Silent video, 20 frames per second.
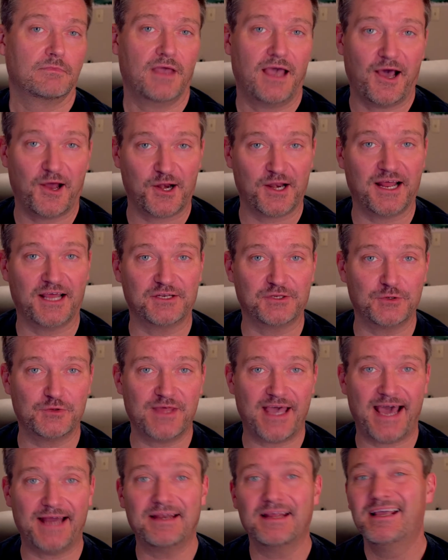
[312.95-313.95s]
How did I do
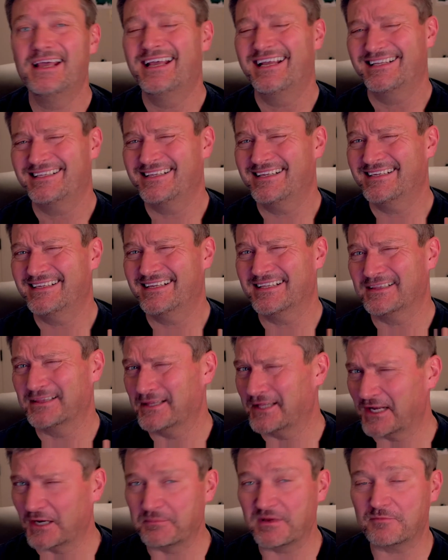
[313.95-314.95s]
that? A
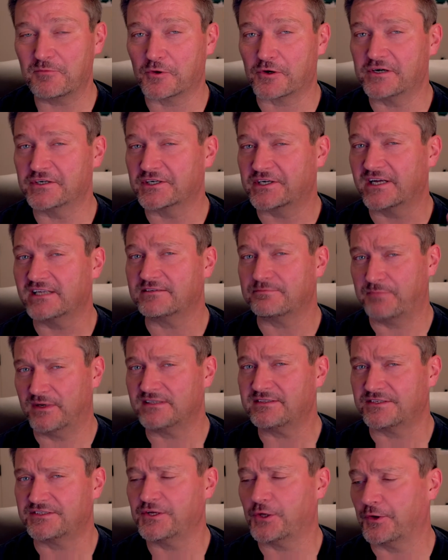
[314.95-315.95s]
little bit more intricate,
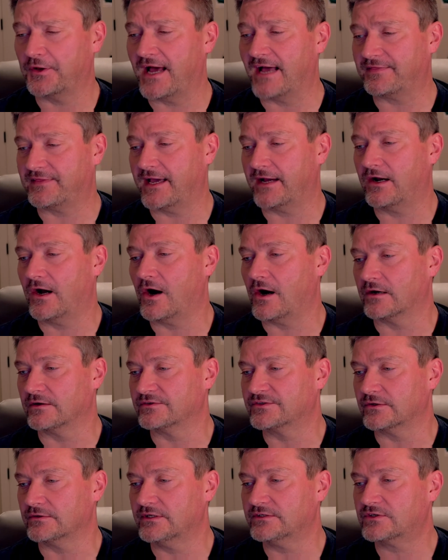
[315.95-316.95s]
but still not that hard.
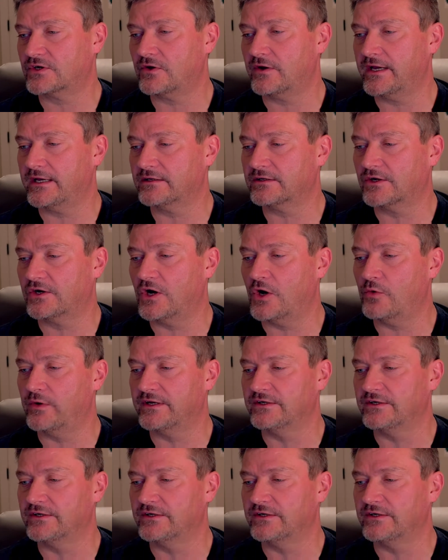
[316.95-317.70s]
So let's go ahead and go